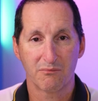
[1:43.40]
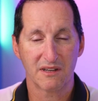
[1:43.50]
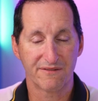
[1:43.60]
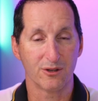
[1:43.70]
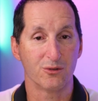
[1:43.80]

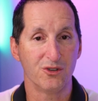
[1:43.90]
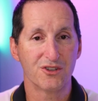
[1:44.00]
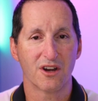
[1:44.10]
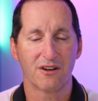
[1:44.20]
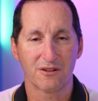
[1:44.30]
but if you're new
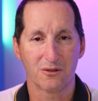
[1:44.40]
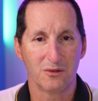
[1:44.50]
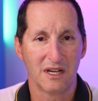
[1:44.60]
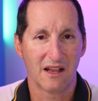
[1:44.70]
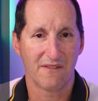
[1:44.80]
to
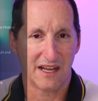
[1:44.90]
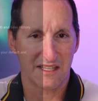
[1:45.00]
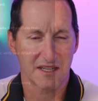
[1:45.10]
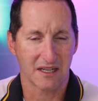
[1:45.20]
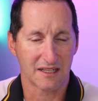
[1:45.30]
Oracle,
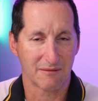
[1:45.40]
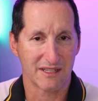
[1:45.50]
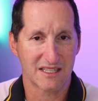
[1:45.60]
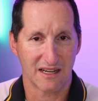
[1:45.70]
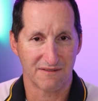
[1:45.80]
that's a little
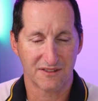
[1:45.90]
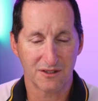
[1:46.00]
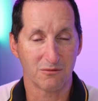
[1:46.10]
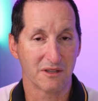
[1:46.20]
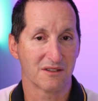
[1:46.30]
bit tough to
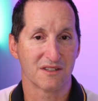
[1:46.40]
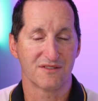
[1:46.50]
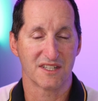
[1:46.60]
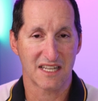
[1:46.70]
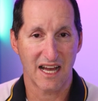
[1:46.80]
do because
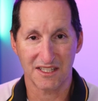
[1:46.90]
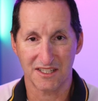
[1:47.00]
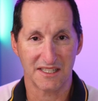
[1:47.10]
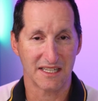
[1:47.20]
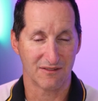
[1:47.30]
for a start,
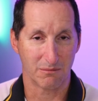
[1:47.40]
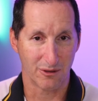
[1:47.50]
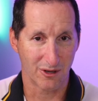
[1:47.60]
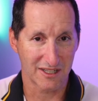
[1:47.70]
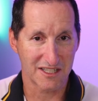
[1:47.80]
you need to have a
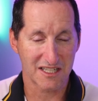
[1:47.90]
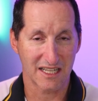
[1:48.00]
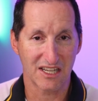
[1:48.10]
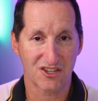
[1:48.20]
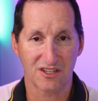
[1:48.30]
Perl
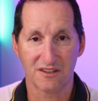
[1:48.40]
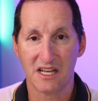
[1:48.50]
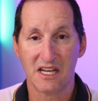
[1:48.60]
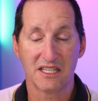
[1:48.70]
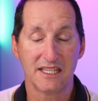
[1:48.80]
installation,
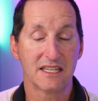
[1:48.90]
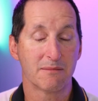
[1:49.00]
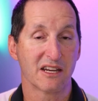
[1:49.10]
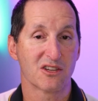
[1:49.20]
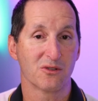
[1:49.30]
you need to
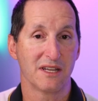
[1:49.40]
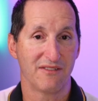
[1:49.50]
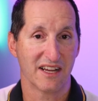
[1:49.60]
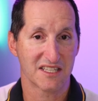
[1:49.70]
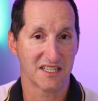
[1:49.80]
make sure you
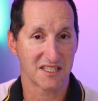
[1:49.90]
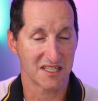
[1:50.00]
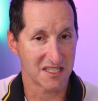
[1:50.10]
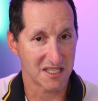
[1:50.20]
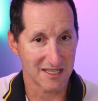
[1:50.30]
have access to
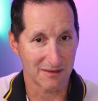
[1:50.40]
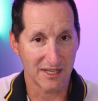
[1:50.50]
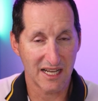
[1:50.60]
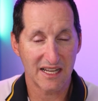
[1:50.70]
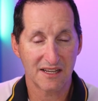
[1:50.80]

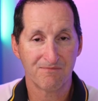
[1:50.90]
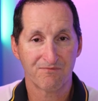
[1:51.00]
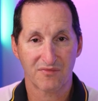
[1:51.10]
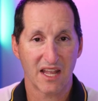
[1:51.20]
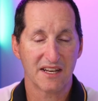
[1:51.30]
sysdba,
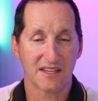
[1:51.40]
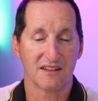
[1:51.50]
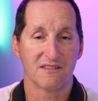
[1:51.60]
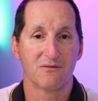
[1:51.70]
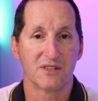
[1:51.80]
and
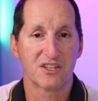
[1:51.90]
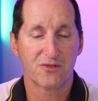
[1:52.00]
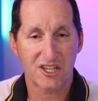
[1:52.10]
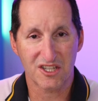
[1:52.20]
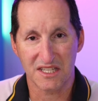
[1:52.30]
other
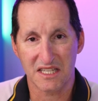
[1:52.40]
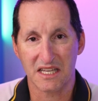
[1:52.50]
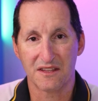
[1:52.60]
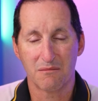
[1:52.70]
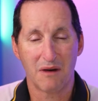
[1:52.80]
restrictions
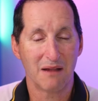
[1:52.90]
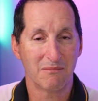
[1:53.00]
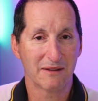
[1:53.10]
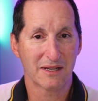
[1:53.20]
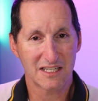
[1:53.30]
there that might
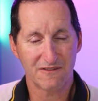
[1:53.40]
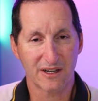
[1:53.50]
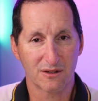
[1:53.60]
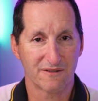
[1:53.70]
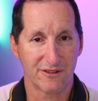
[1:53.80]
make it
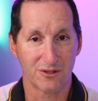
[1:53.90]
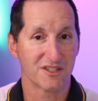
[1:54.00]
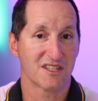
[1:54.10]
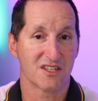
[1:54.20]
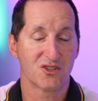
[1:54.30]
difficult if you're
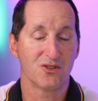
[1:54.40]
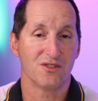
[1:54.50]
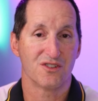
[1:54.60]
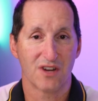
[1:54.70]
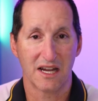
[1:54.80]
just a
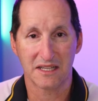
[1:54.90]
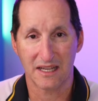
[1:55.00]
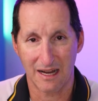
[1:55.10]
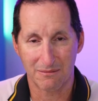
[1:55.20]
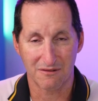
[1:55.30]
student trying to
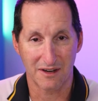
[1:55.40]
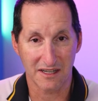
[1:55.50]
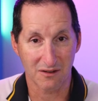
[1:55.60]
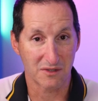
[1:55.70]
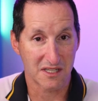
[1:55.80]
get up and
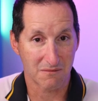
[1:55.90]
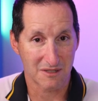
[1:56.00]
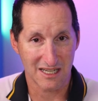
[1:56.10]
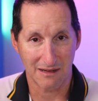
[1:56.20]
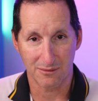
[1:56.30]
running with some
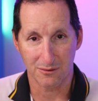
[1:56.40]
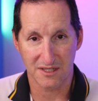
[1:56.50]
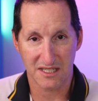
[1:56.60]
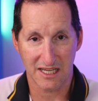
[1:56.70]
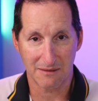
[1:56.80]
sample
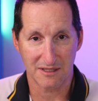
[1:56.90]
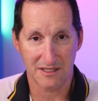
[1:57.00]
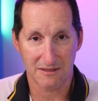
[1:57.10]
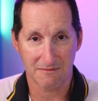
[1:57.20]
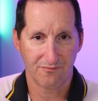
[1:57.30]

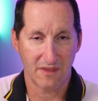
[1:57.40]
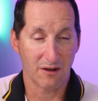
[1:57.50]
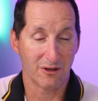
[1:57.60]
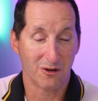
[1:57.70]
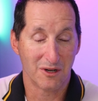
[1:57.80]
schemas.
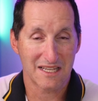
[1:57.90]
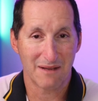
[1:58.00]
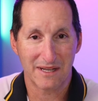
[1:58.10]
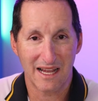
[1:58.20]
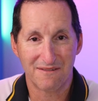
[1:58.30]
Now, we're always
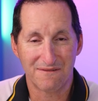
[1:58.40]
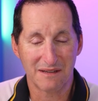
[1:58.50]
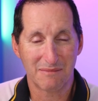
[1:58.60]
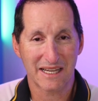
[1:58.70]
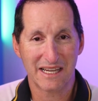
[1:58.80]
happy to have
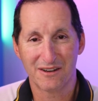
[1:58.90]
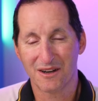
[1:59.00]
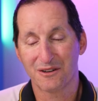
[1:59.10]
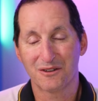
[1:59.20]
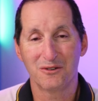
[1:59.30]
feedback here at
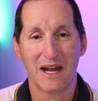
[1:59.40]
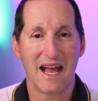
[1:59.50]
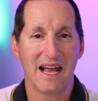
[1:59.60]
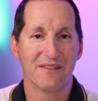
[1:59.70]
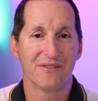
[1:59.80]
Oracle,
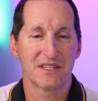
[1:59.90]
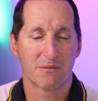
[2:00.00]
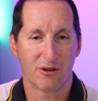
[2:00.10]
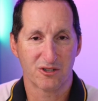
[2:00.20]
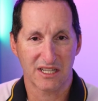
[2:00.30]
and there's a
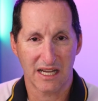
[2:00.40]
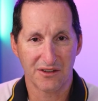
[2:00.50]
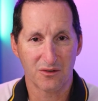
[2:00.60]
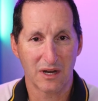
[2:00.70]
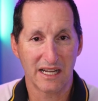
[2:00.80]
project
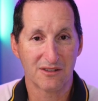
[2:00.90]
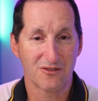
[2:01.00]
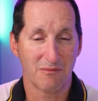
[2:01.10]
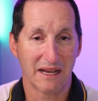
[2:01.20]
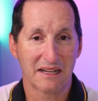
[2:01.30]
underway
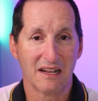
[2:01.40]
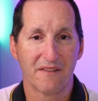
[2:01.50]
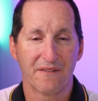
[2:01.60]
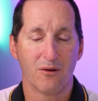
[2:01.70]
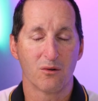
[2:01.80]
to make
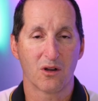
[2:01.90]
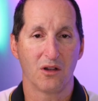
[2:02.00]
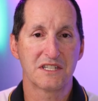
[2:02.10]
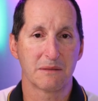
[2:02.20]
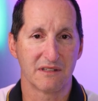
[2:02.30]
the whole
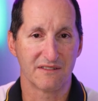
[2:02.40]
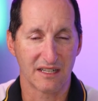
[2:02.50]
concept of